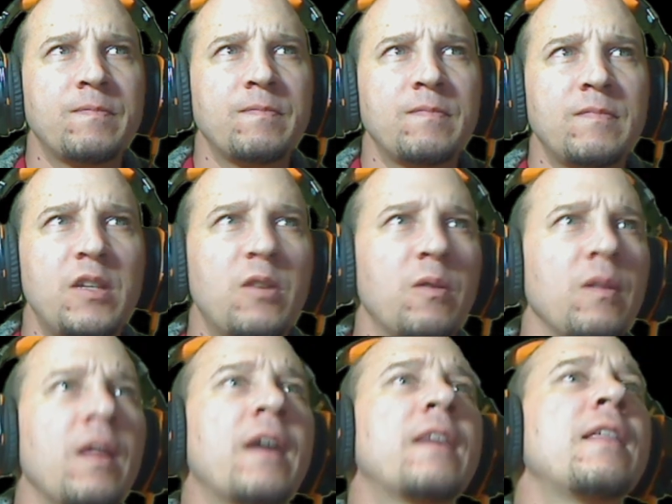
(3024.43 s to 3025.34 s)
You don't
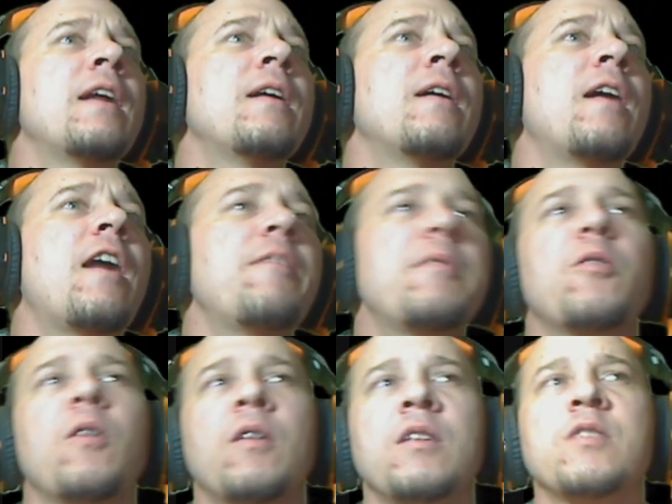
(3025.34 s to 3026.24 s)
like that? I've been
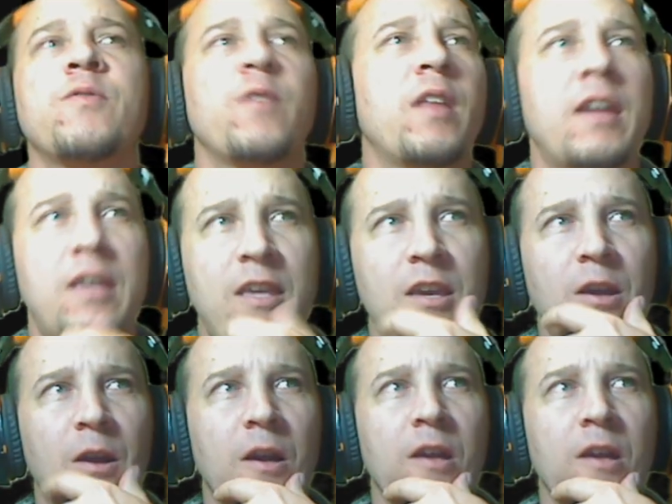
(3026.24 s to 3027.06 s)
growing this for like a year.